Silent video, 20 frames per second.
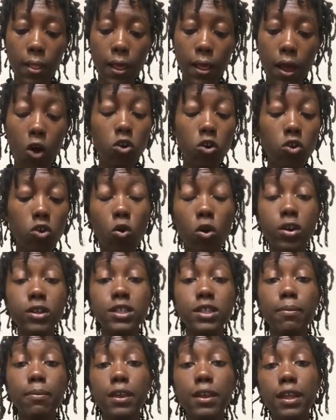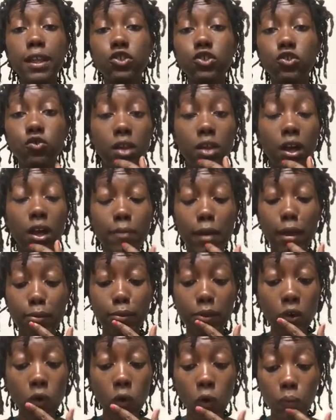Or somebody that you love may
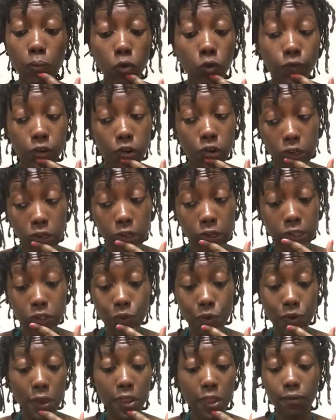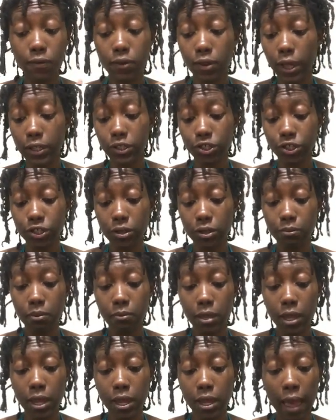be moving on to another relationship and
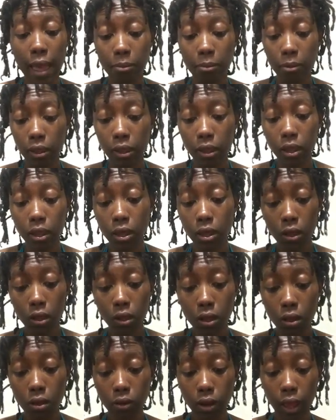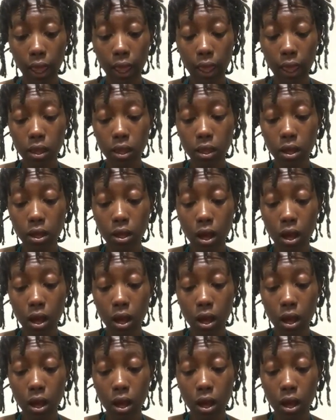being happy. Okay.